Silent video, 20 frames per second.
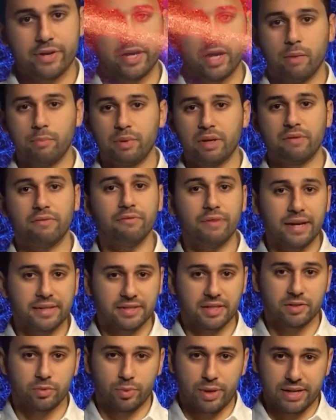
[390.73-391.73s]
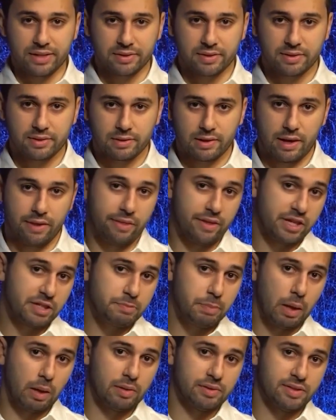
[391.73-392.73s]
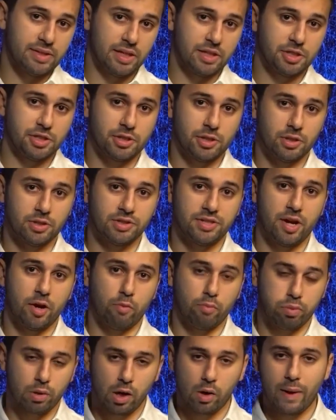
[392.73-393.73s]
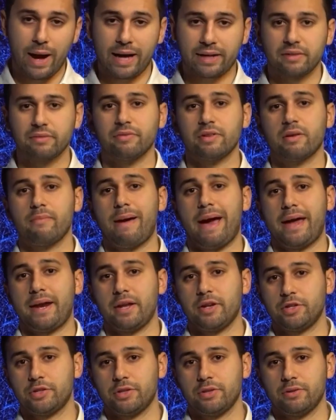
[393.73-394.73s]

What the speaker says: company faces risks, and this policy ensures they are proactively managed.